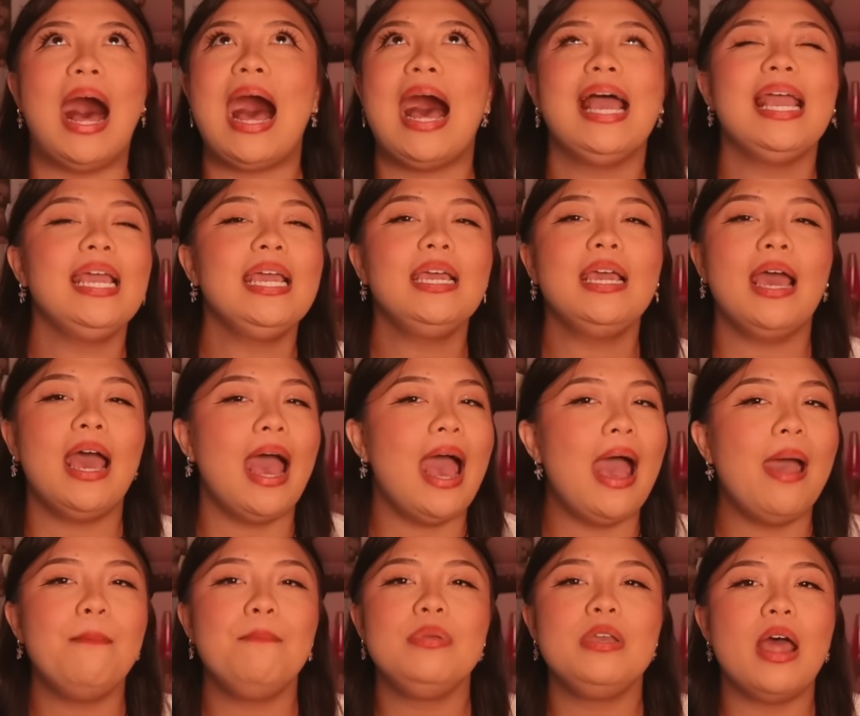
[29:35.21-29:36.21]
I
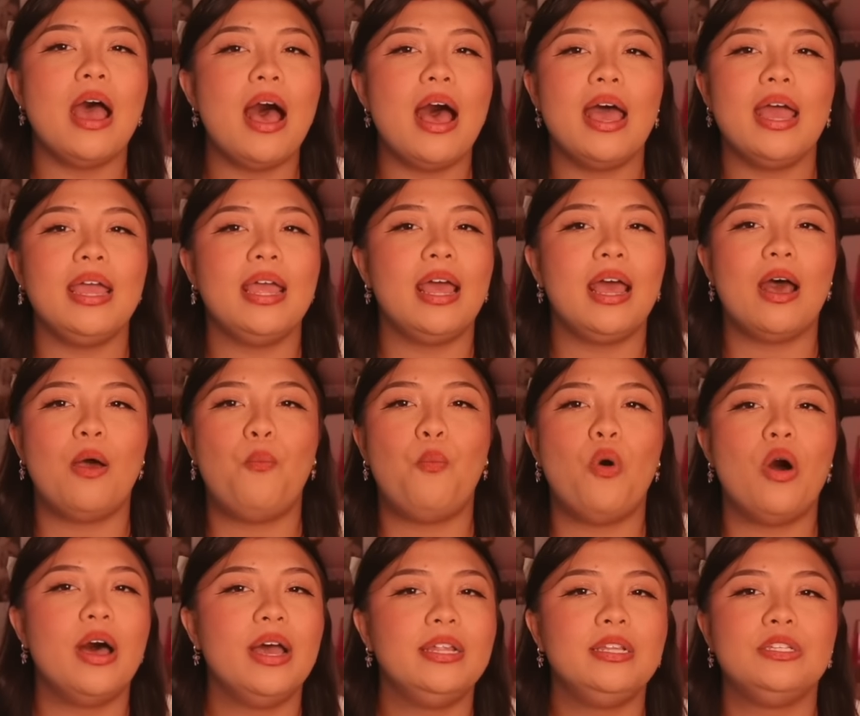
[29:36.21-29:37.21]
am not
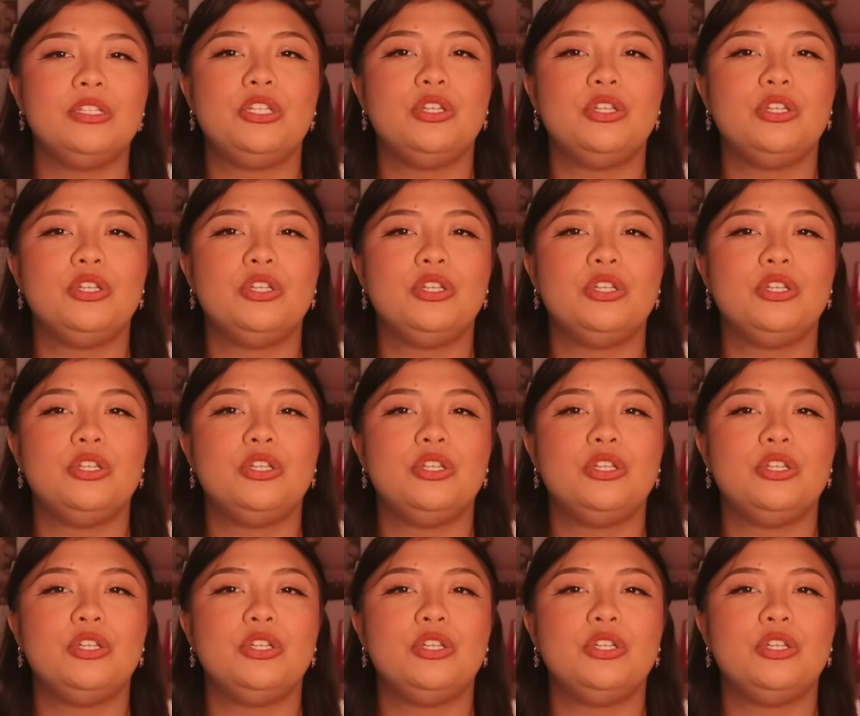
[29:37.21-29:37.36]
one